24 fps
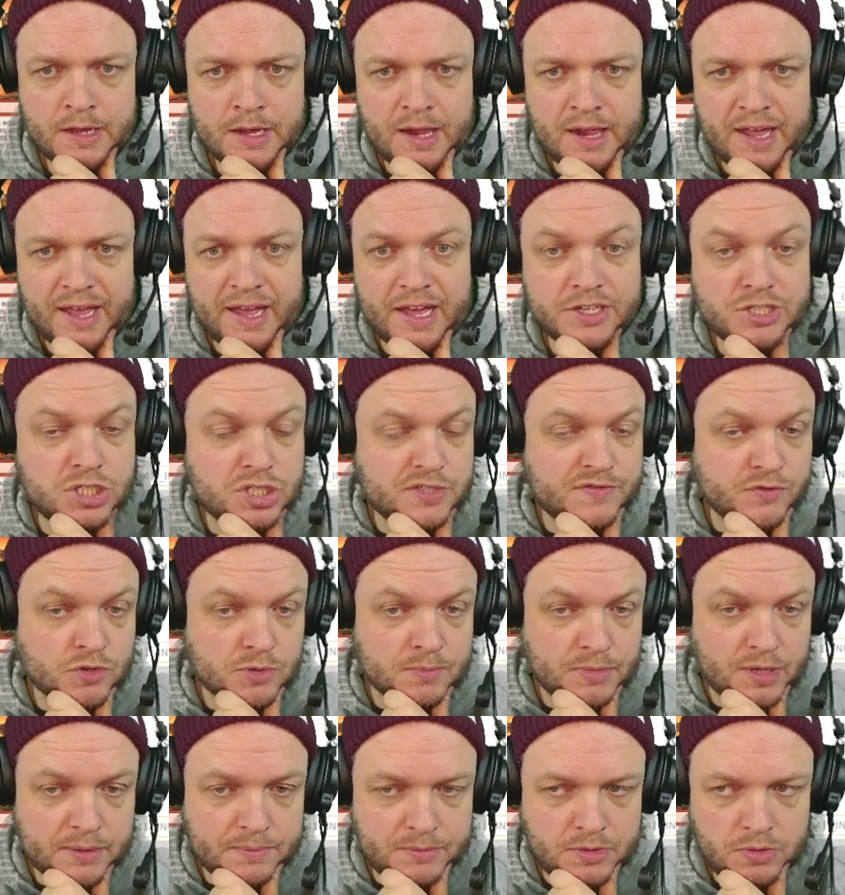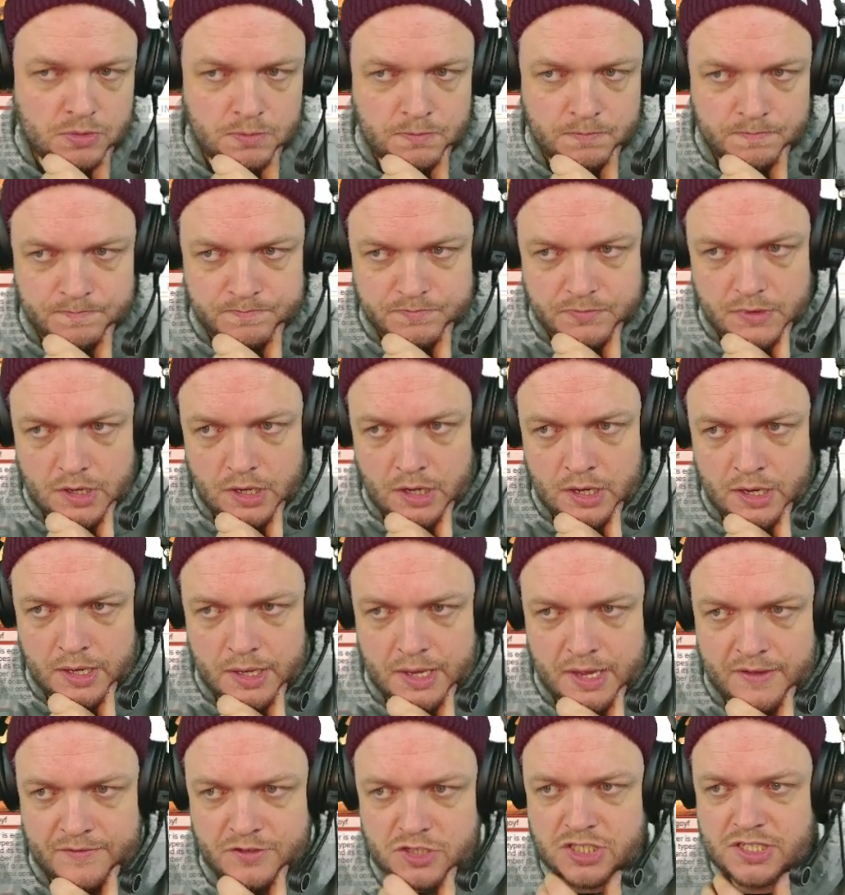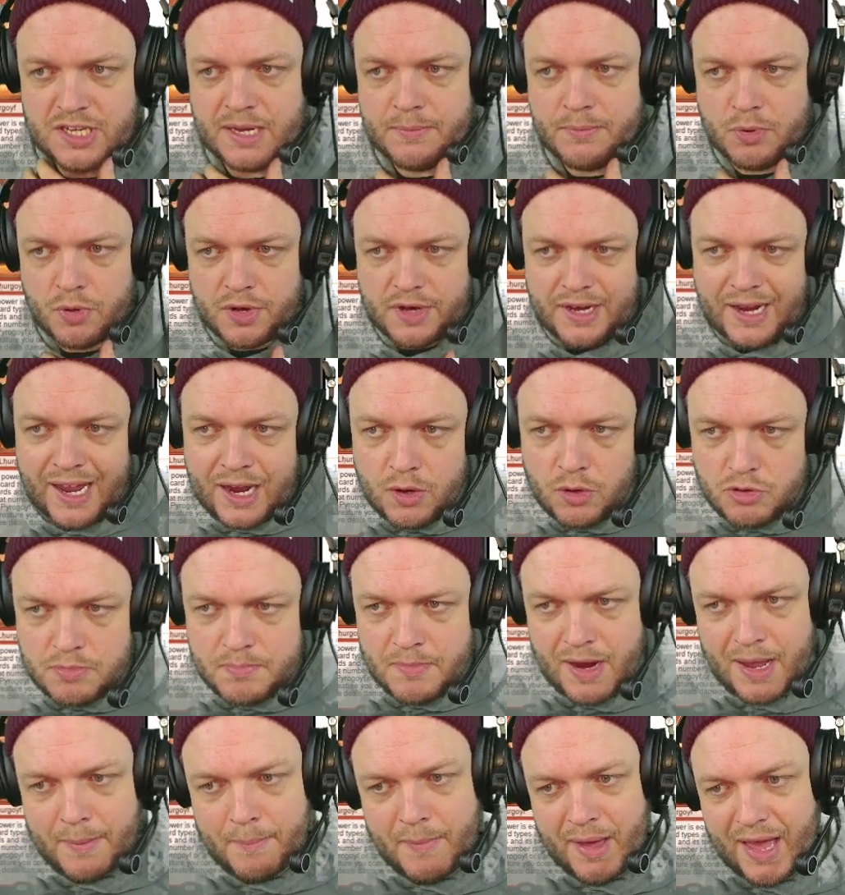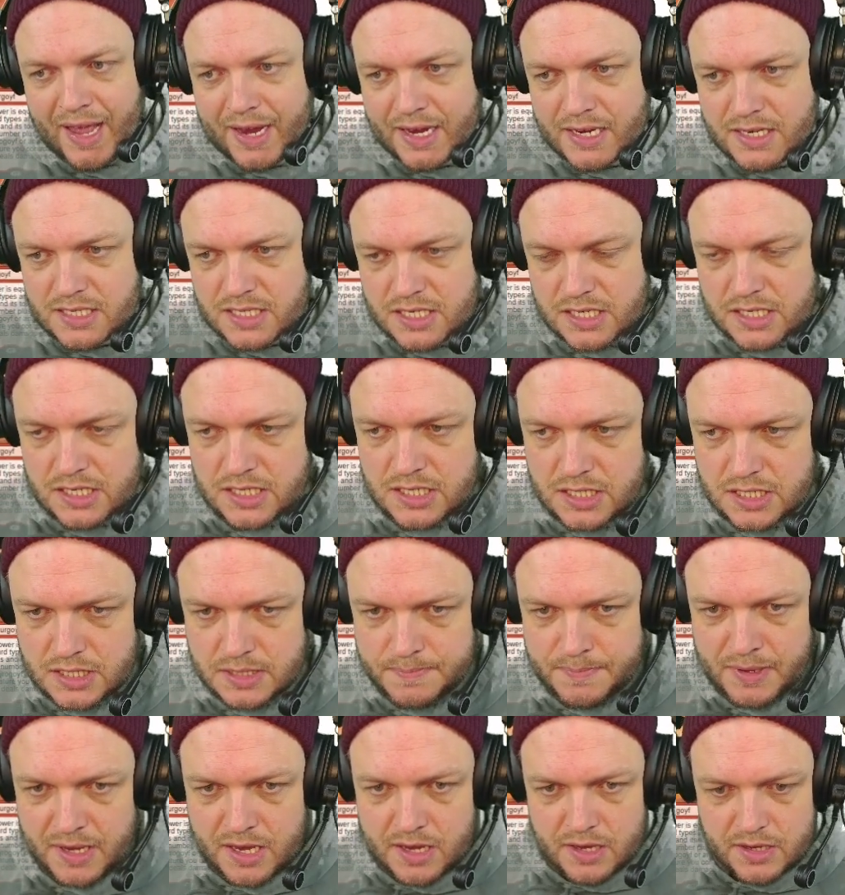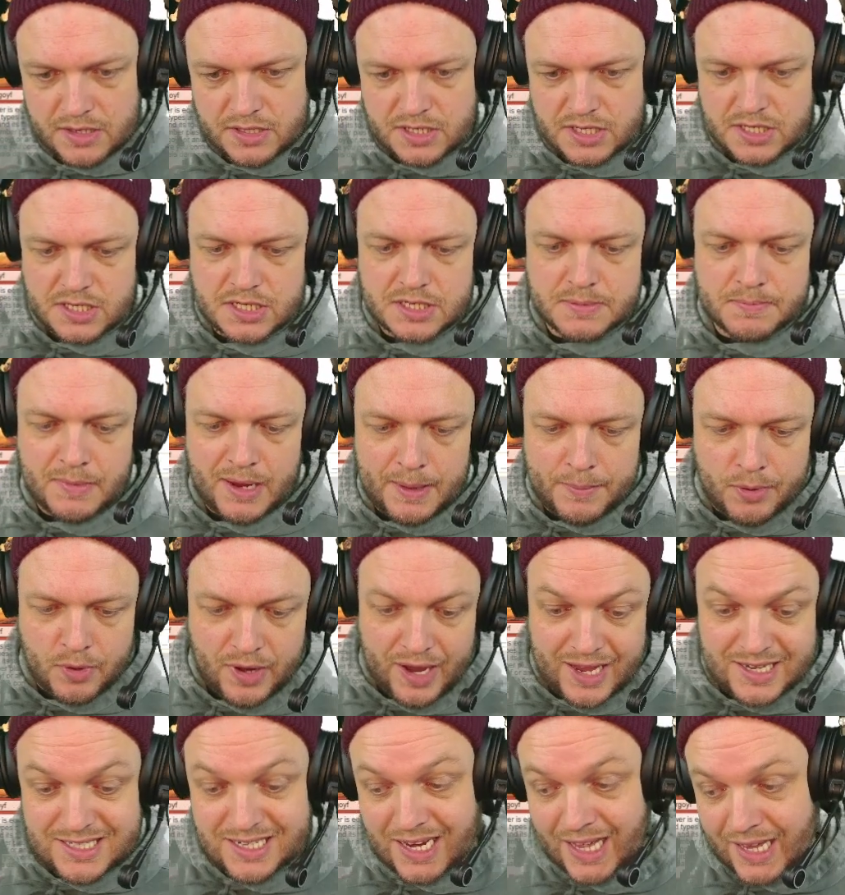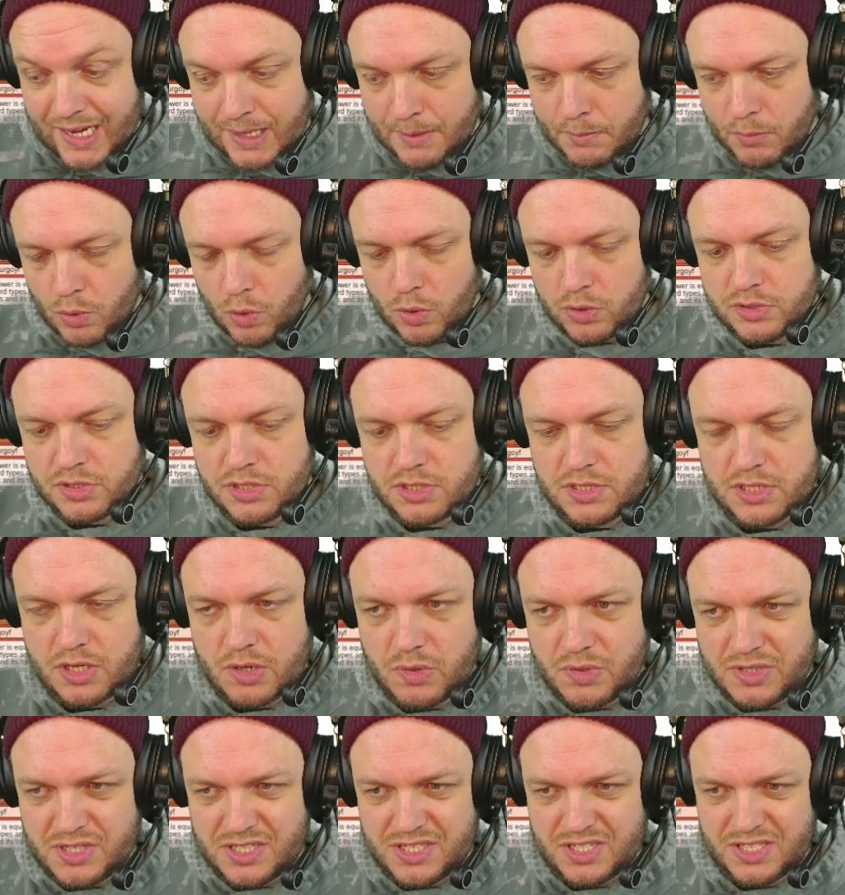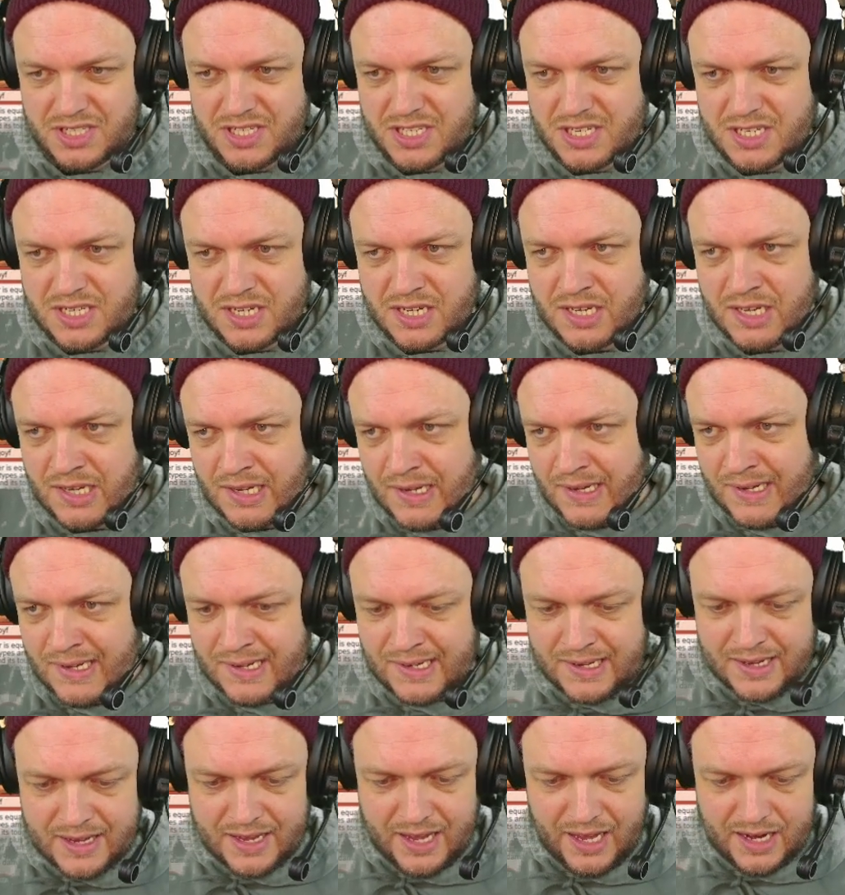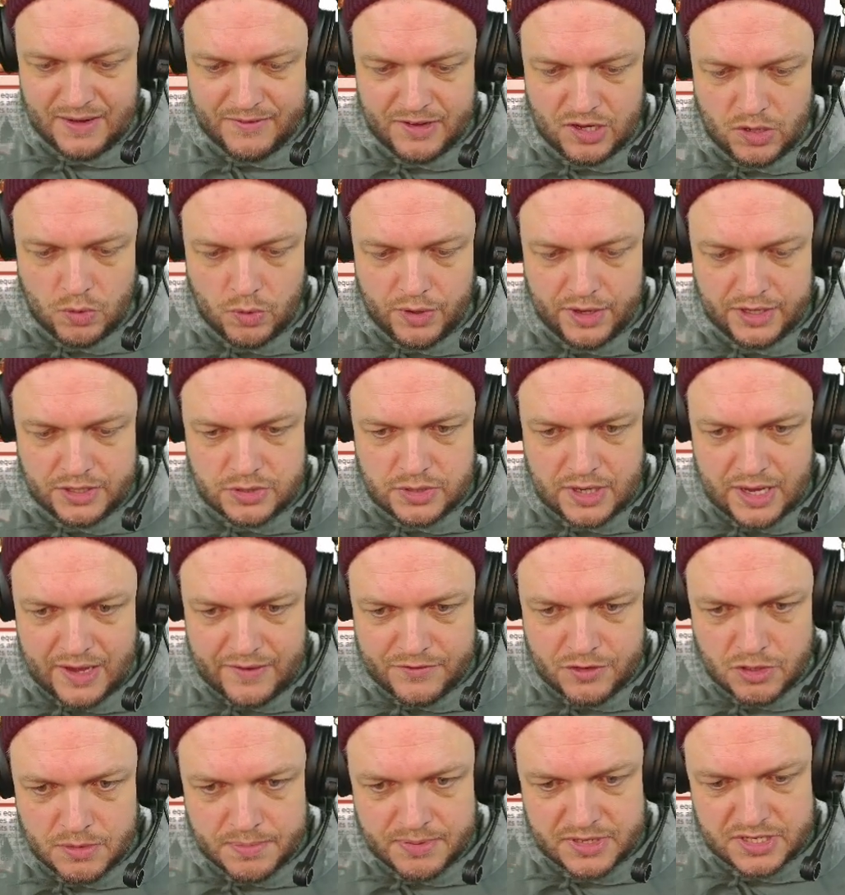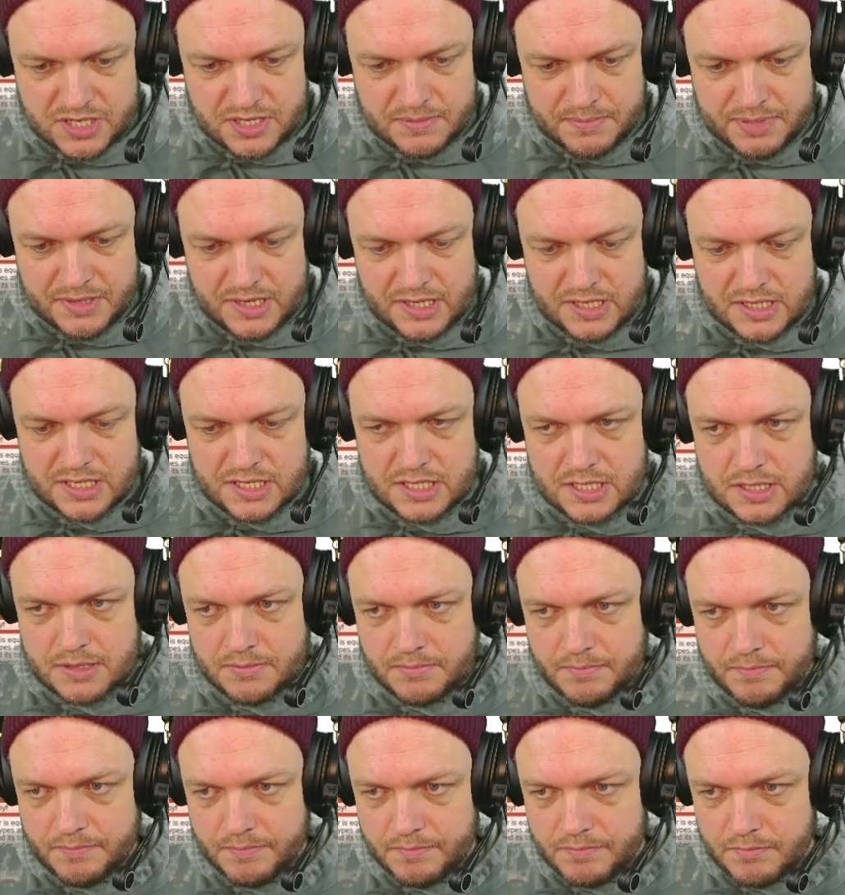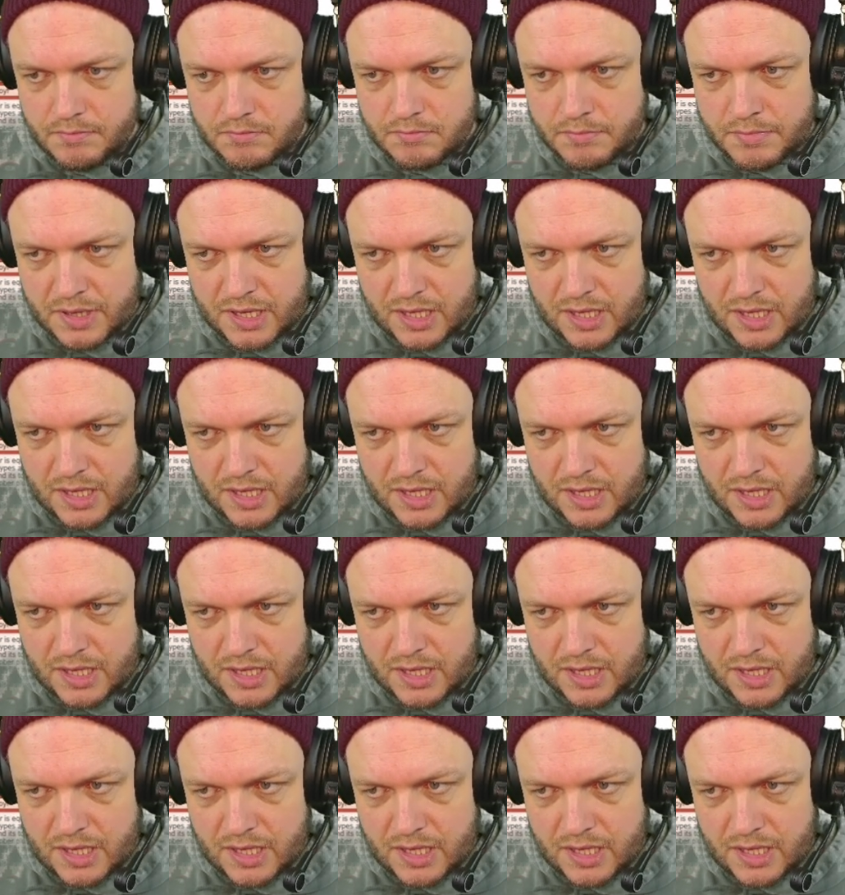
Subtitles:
hedges for Blood Moon. I have sideboarded out my Maguses because my opponent has Lightning Bolt, so it's just kind of annoying to have your prison piece being